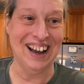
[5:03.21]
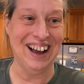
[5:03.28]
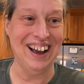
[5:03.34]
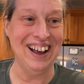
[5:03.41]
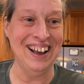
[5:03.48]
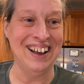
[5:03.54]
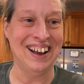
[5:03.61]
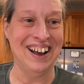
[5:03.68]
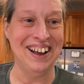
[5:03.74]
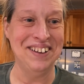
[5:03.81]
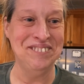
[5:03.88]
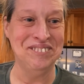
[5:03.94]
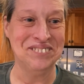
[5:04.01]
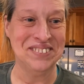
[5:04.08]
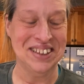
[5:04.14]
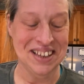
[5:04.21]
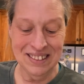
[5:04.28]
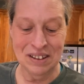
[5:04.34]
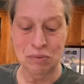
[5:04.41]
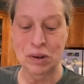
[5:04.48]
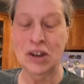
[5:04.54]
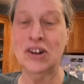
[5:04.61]

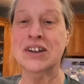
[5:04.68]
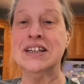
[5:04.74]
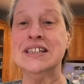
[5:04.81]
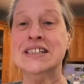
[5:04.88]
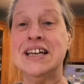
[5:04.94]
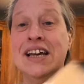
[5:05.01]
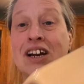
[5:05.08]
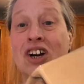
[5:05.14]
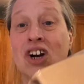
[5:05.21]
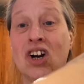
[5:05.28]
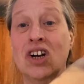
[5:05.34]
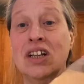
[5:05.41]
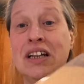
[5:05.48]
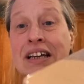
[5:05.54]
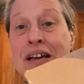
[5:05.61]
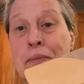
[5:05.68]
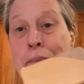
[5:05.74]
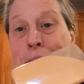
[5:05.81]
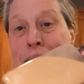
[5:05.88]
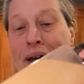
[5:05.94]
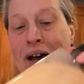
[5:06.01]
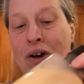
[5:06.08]
Then we are gonna take garlic
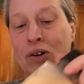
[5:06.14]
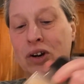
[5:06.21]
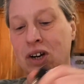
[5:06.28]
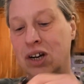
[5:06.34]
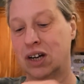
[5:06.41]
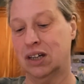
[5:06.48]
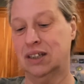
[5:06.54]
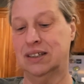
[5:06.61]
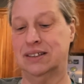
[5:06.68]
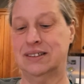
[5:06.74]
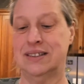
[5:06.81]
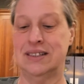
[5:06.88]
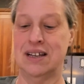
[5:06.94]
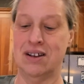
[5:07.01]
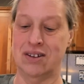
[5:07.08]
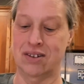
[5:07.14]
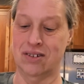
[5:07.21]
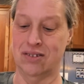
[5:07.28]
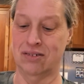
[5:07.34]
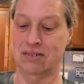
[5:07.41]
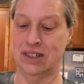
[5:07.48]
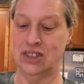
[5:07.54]
powder.
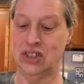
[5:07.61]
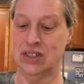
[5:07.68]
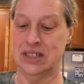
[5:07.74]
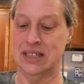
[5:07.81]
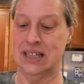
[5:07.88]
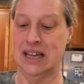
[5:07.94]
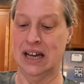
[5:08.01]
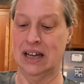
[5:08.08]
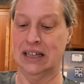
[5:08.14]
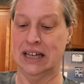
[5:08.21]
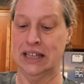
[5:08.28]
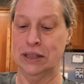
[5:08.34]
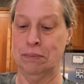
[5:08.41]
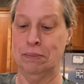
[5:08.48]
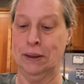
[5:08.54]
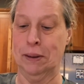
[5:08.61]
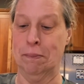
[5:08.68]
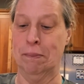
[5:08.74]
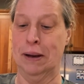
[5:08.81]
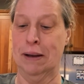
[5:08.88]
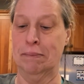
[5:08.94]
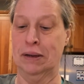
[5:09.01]
So as you can see, I got the big
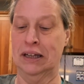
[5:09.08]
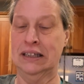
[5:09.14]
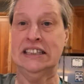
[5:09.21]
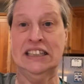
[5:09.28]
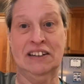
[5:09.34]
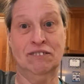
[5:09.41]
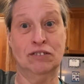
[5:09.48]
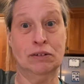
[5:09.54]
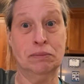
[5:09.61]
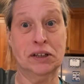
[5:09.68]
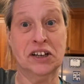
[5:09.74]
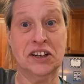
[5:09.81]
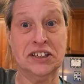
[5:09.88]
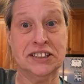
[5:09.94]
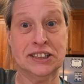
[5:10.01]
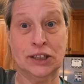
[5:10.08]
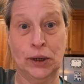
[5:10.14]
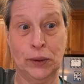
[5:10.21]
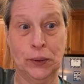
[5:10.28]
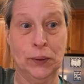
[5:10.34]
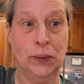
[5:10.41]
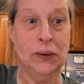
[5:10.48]
mama from the
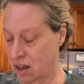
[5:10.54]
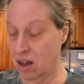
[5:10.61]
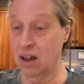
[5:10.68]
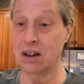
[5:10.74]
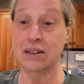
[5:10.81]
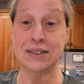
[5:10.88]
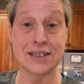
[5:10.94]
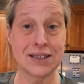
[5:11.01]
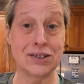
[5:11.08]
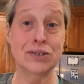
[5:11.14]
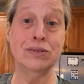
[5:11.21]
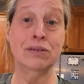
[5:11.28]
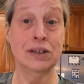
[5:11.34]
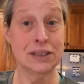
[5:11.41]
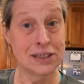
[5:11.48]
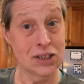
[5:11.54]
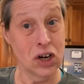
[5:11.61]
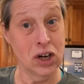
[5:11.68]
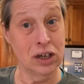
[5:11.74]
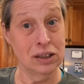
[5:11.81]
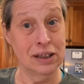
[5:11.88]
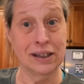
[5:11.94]
Costco. Also, it's
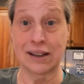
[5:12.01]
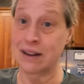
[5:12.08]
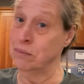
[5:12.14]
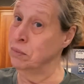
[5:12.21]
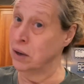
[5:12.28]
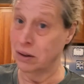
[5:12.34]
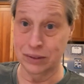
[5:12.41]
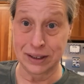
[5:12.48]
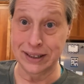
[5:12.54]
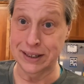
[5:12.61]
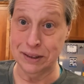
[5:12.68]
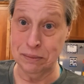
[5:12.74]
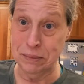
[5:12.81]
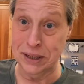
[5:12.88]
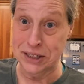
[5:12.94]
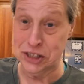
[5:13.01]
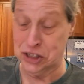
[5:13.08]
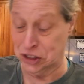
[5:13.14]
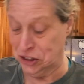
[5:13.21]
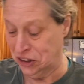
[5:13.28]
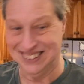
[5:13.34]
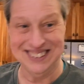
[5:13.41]
garlic. I'm not really gonna
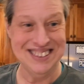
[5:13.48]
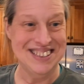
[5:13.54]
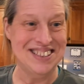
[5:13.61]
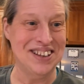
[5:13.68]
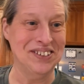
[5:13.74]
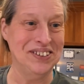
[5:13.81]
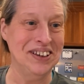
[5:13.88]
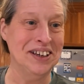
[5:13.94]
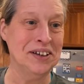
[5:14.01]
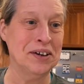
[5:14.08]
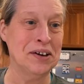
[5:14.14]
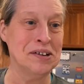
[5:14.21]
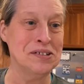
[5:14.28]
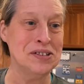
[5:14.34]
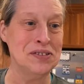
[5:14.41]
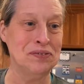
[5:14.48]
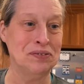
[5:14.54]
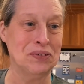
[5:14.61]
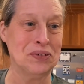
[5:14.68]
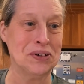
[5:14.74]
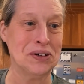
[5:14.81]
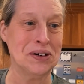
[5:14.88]
measure. So it calls
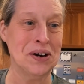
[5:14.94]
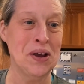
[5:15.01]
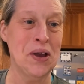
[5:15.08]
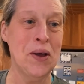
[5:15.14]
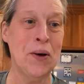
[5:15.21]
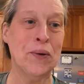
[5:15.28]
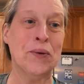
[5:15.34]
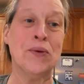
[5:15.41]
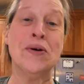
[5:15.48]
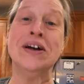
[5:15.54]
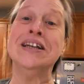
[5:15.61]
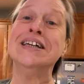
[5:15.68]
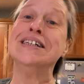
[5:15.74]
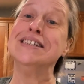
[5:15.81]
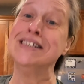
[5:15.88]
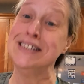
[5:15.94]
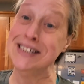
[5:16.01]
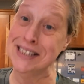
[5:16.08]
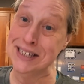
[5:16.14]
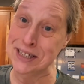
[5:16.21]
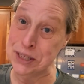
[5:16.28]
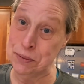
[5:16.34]
for 1
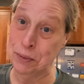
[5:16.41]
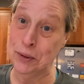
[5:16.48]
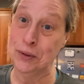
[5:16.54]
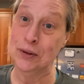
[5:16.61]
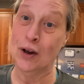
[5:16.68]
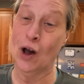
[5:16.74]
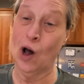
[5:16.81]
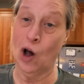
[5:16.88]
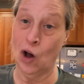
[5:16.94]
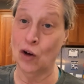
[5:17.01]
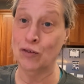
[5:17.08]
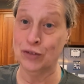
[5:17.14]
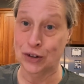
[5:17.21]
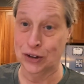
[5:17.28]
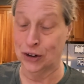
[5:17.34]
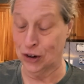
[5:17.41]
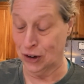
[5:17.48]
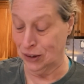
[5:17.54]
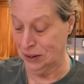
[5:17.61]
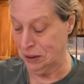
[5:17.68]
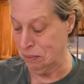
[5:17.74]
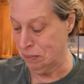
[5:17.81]
teaspoon of
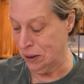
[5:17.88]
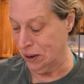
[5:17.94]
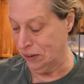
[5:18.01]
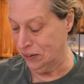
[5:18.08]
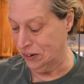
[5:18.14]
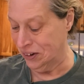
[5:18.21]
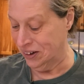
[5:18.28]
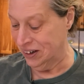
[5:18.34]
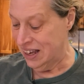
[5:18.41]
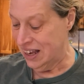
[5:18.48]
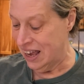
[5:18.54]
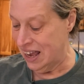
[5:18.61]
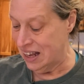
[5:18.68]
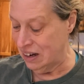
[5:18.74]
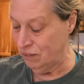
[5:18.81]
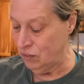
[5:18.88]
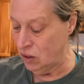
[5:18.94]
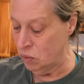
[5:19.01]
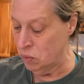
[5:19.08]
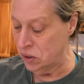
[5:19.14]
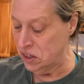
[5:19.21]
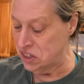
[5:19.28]
garlic powder. And if you
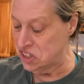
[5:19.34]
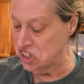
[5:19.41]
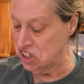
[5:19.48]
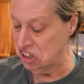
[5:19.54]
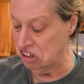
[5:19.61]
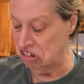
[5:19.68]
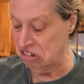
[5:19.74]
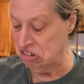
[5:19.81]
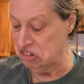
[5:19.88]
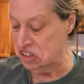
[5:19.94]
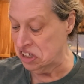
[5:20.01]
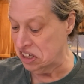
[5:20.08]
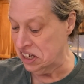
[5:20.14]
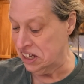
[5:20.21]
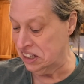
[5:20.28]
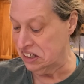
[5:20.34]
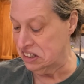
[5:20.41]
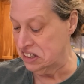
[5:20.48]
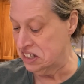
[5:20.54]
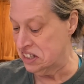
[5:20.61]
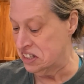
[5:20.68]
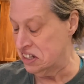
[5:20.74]
wanted to use like the
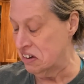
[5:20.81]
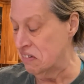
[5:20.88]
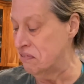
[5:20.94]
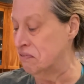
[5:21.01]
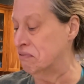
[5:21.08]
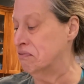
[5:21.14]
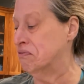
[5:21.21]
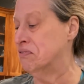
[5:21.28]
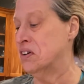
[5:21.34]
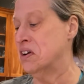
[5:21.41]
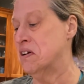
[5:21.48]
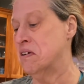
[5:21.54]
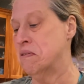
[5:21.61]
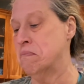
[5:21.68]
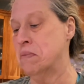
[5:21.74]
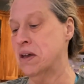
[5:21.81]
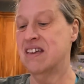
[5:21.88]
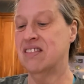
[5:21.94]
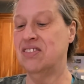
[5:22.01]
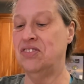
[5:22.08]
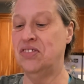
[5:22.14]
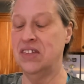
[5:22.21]
stuff from
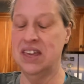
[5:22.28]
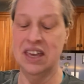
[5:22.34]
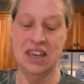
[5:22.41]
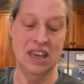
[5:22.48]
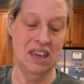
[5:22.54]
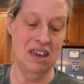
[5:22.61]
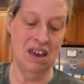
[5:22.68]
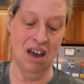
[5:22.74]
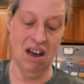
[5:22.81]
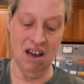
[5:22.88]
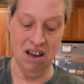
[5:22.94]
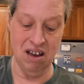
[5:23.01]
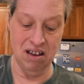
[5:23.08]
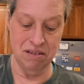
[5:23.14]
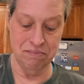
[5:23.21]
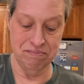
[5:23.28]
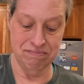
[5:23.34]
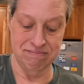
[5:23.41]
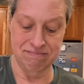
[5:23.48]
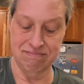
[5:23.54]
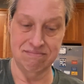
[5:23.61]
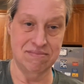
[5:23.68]
the
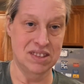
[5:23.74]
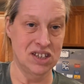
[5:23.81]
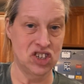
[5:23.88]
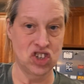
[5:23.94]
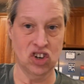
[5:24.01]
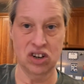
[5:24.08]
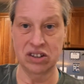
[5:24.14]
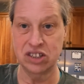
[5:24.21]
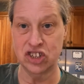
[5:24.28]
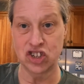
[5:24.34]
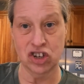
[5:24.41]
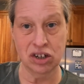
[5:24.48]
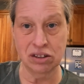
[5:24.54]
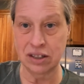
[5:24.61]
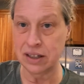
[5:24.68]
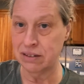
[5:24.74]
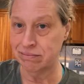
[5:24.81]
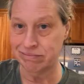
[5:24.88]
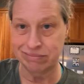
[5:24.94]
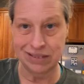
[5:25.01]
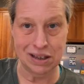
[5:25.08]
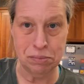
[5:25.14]
jar, the garlic,
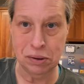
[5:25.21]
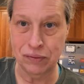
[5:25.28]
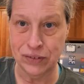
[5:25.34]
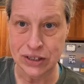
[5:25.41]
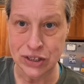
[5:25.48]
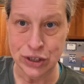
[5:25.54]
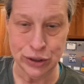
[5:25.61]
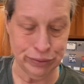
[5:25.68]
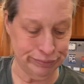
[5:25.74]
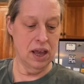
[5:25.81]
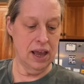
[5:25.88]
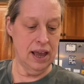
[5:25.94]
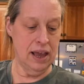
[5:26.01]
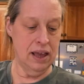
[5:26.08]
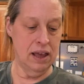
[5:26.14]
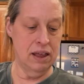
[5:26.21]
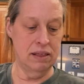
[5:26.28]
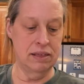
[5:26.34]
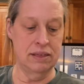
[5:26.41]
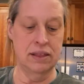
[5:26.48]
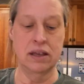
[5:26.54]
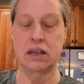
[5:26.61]
that'd be fine too.
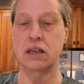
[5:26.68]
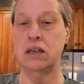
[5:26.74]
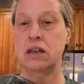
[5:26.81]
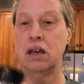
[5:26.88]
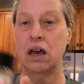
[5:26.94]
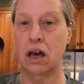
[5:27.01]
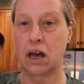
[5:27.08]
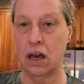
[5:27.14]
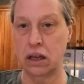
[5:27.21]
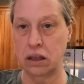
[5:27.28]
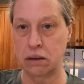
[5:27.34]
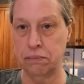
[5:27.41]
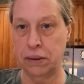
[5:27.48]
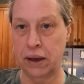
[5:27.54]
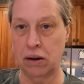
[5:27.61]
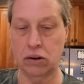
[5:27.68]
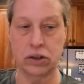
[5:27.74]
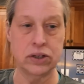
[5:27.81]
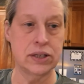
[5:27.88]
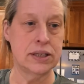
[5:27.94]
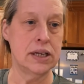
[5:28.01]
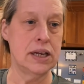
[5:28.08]
And then onion powder
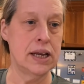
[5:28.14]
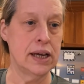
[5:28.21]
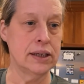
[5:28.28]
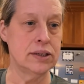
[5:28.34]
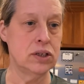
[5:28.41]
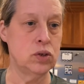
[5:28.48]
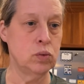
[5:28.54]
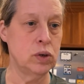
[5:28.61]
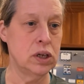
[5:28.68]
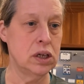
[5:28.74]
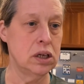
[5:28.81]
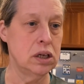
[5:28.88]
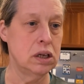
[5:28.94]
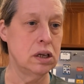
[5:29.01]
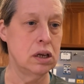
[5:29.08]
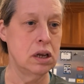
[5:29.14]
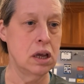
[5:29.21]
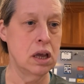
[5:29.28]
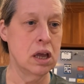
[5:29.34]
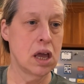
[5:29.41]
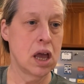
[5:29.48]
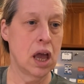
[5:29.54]
is the next one,
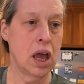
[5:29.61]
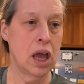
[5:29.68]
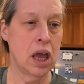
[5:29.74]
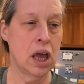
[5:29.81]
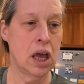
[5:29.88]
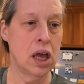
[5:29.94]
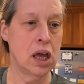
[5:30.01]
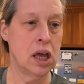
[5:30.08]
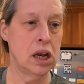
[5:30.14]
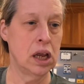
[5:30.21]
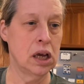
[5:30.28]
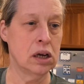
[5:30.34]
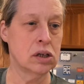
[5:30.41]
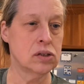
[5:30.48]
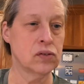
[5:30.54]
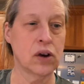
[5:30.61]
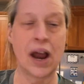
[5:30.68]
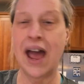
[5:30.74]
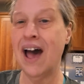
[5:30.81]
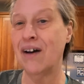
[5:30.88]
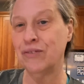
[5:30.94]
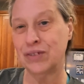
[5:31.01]
and it calls for
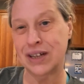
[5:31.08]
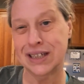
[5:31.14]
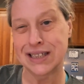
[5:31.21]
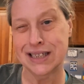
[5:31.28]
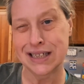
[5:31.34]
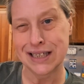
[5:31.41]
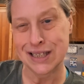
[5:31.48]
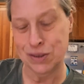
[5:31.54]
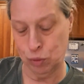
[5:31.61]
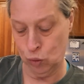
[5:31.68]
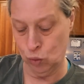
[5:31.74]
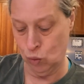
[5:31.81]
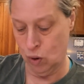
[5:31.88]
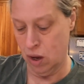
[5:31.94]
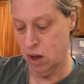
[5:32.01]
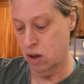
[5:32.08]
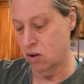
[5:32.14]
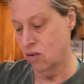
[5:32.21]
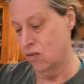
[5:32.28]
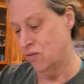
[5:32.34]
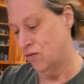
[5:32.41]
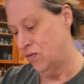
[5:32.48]
half a teaspoon
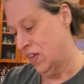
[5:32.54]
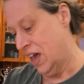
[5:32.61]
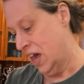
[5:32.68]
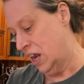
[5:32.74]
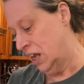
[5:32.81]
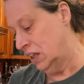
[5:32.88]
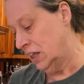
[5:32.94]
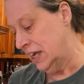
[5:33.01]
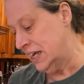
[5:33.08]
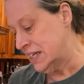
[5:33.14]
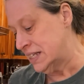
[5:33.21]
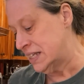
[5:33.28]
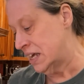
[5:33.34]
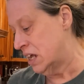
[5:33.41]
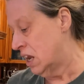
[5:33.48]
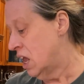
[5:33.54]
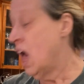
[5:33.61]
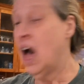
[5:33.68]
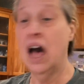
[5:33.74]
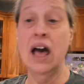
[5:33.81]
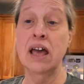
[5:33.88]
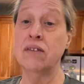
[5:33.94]
of that. And like I said,
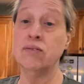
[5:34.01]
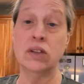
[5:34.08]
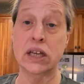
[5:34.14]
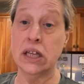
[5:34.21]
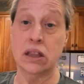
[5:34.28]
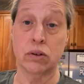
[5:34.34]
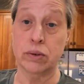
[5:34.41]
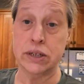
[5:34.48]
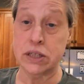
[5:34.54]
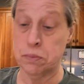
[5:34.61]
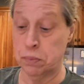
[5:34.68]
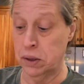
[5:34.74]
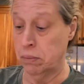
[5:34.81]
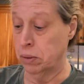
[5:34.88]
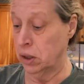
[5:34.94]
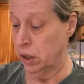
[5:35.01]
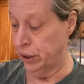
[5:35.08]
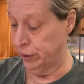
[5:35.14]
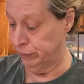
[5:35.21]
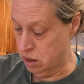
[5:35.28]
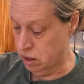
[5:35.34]
I have linked the recipe below.